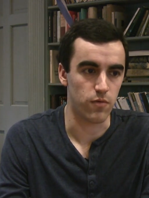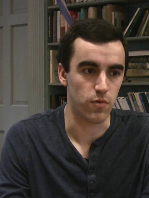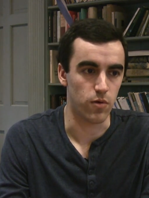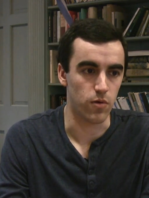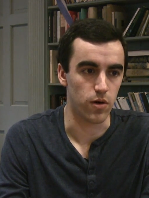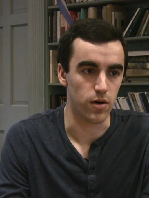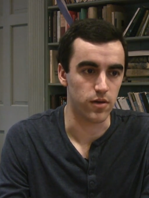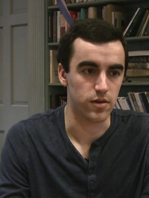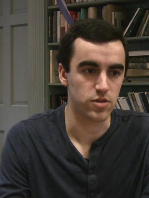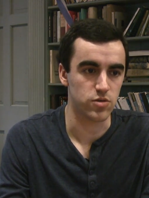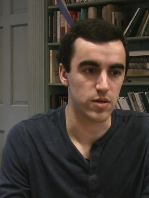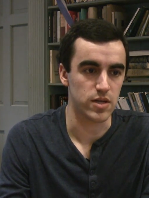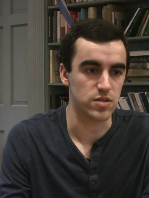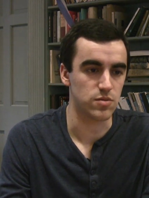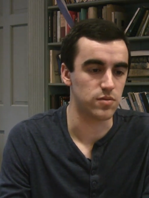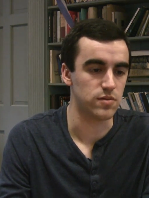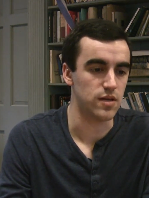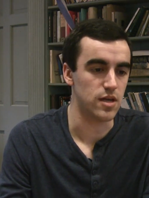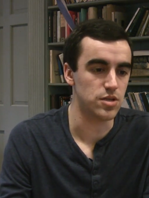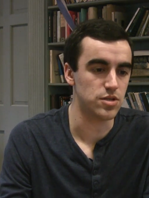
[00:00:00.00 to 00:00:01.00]
for the
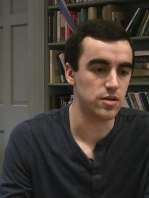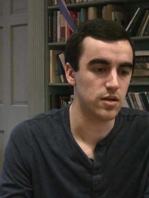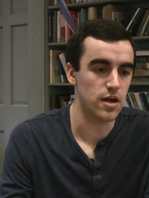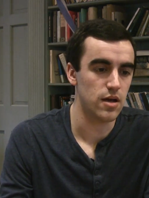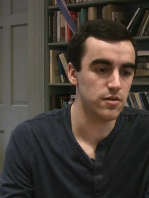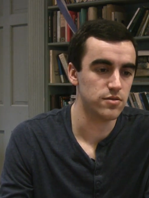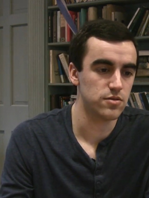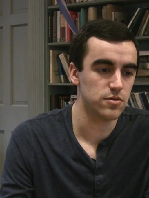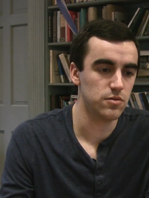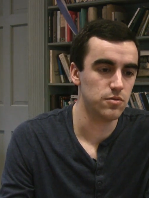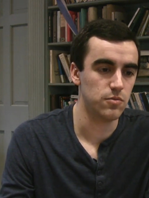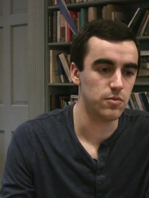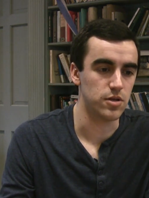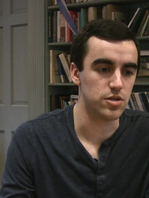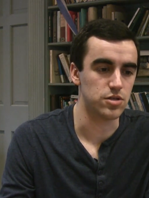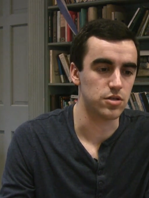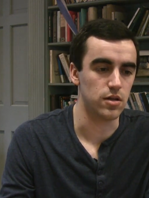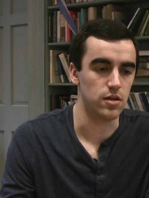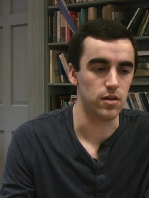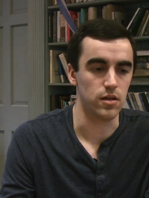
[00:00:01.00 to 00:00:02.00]
Transportation Council,
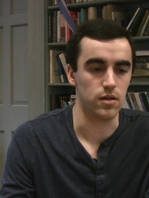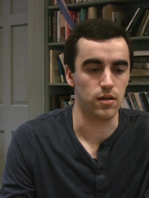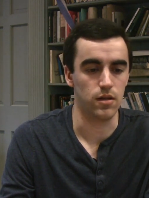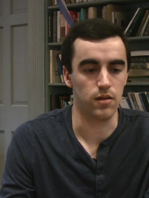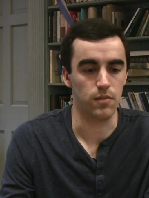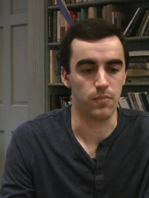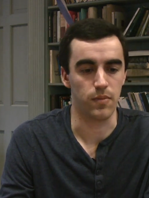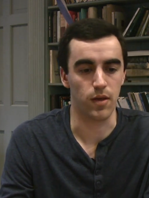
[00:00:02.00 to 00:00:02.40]
which the